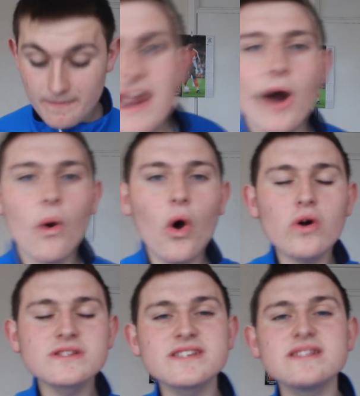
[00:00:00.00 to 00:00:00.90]
Now,
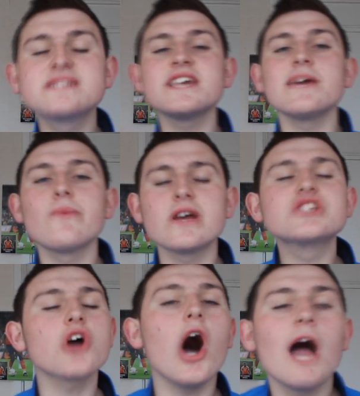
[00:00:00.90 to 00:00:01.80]
on to the team
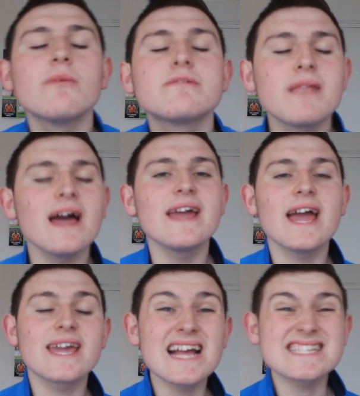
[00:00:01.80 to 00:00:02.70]
which I would play
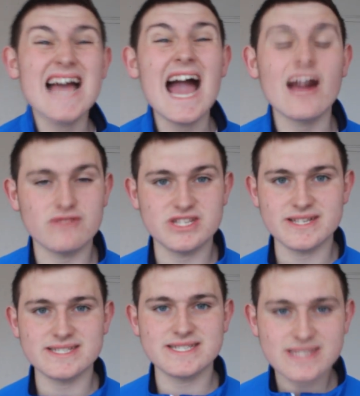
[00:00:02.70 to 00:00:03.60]
against
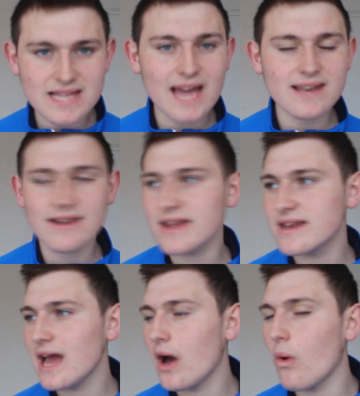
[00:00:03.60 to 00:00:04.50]
Accrington Stanley.
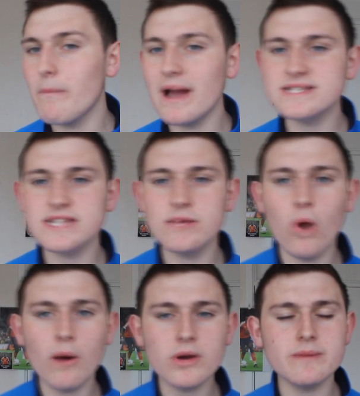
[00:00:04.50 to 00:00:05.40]
Now, basically,
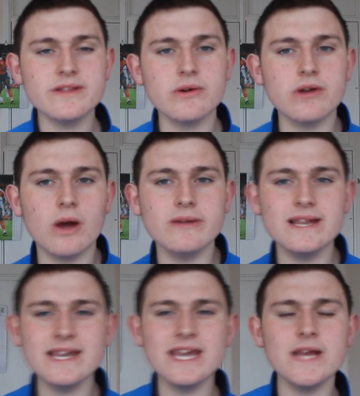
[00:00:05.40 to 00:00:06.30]
what I'm going to be doing, I'm going to
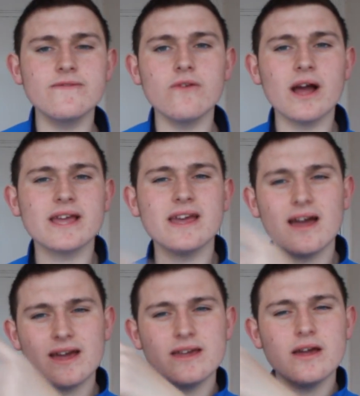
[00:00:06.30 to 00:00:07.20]
leave like
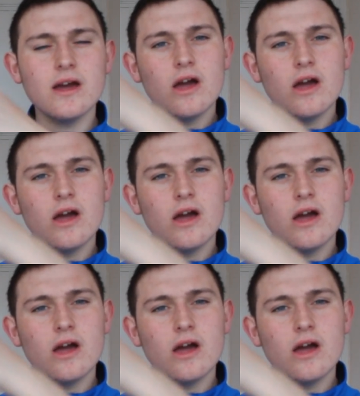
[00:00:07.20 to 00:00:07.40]
a,